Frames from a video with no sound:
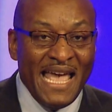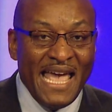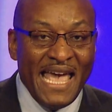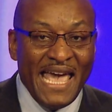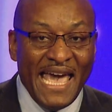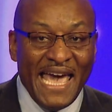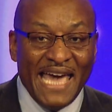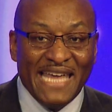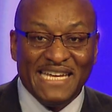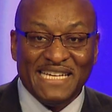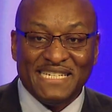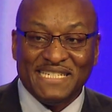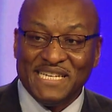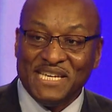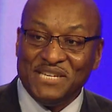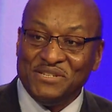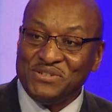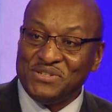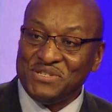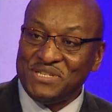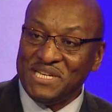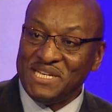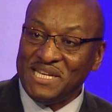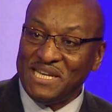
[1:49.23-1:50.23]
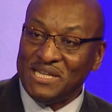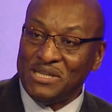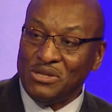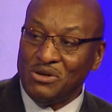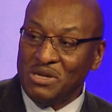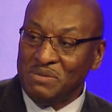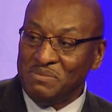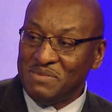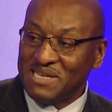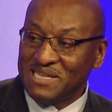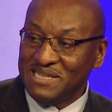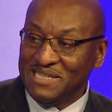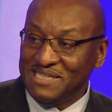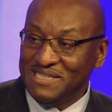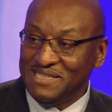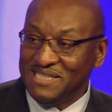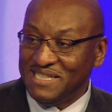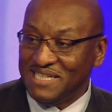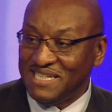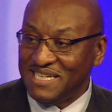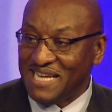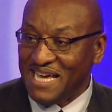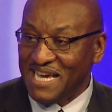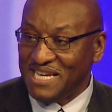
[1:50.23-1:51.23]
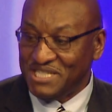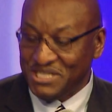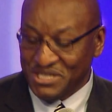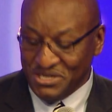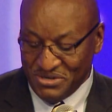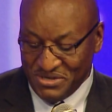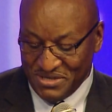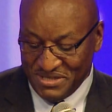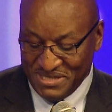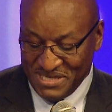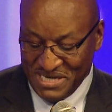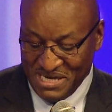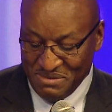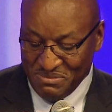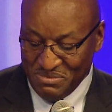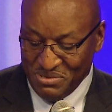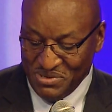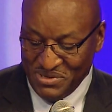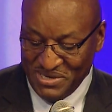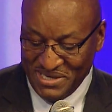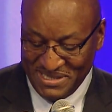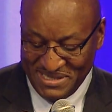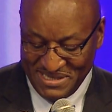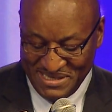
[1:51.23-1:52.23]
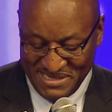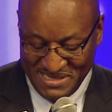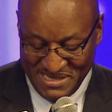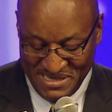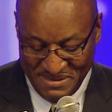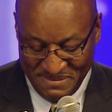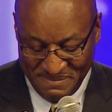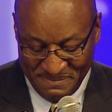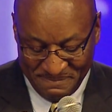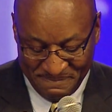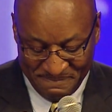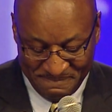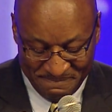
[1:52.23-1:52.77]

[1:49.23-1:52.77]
And it's interesting that Lloyd McClendon and I share the same Boys Club.